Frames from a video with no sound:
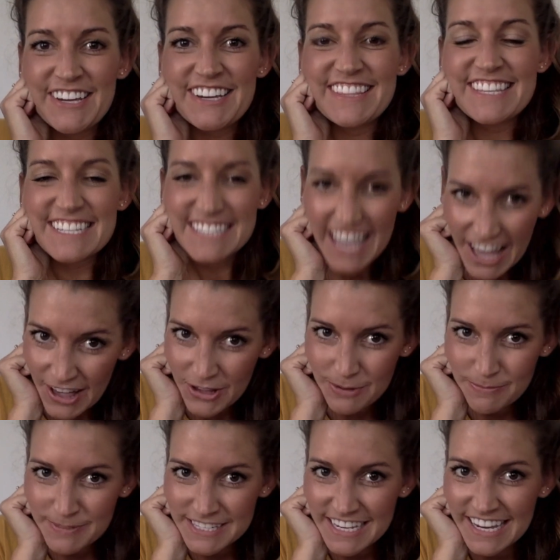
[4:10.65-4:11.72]
this
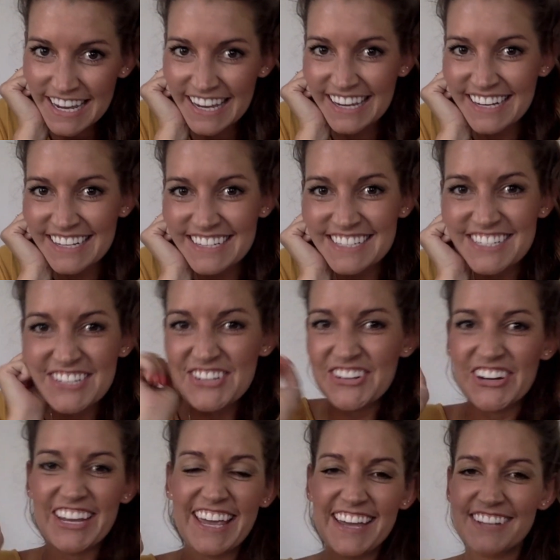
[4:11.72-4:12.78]
helped, and
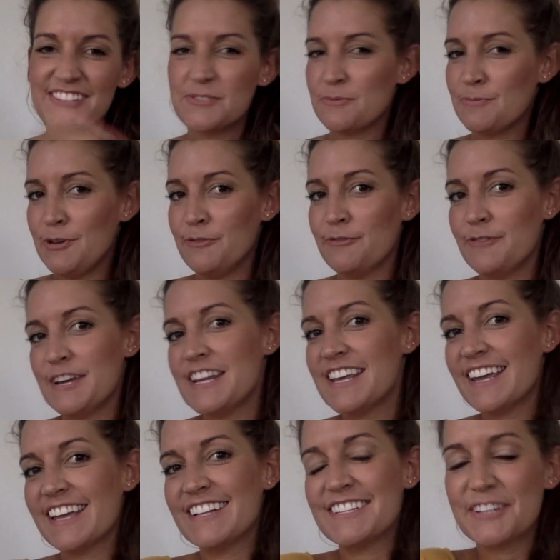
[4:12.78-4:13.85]
your kids will be
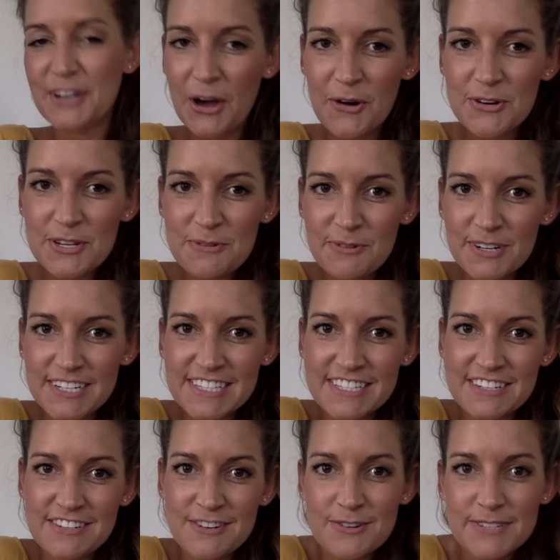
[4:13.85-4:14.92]
reading and decoding words
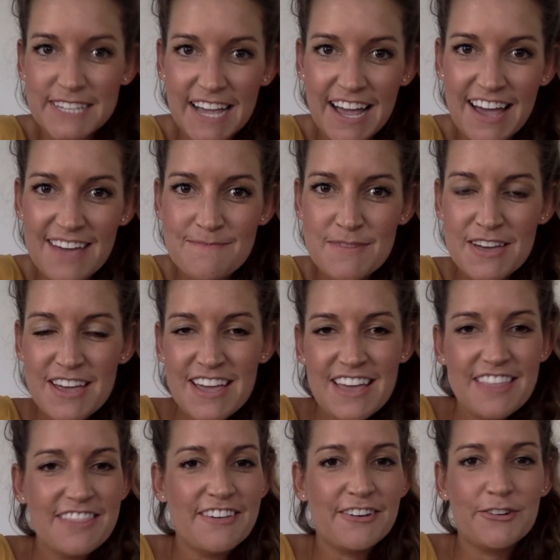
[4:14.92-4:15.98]
in no time.
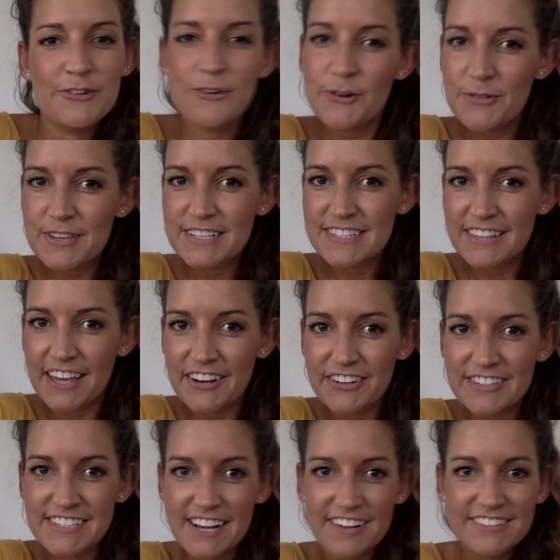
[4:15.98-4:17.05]
They'll know these letter
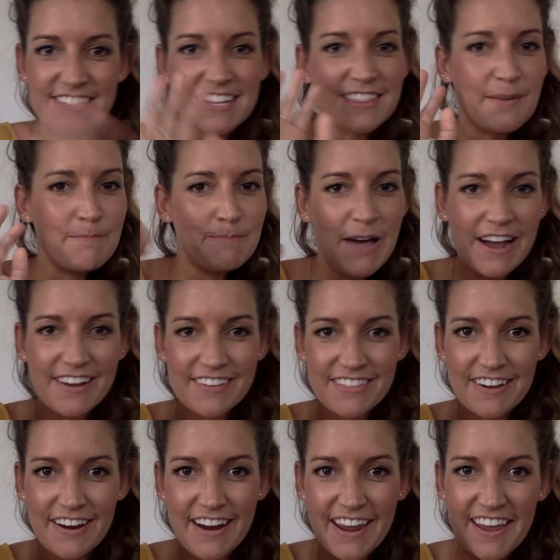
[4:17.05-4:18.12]
sounds like the back of
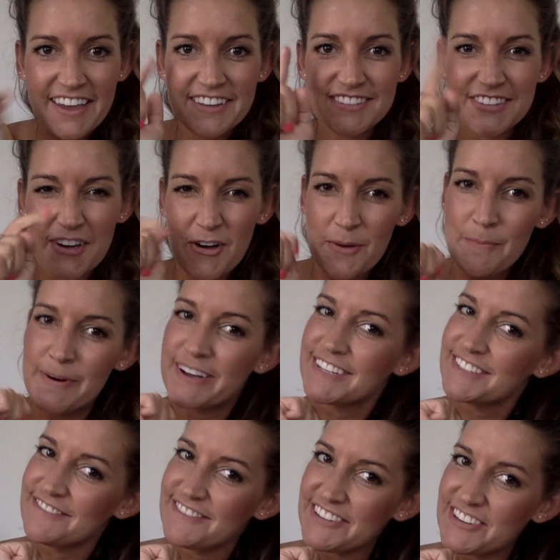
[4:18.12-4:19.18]
their hands, all
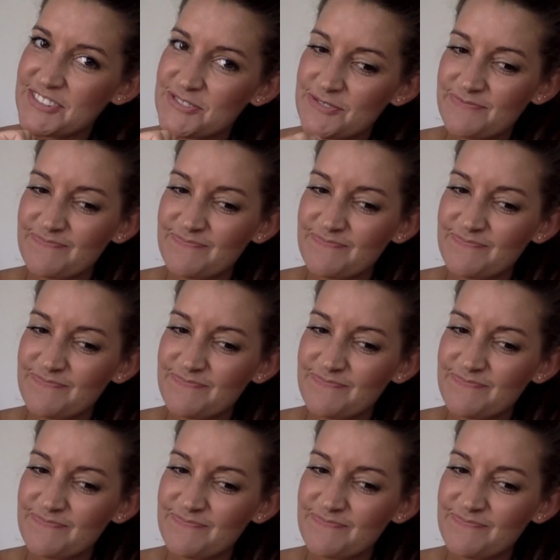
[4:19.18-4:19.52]
because of you.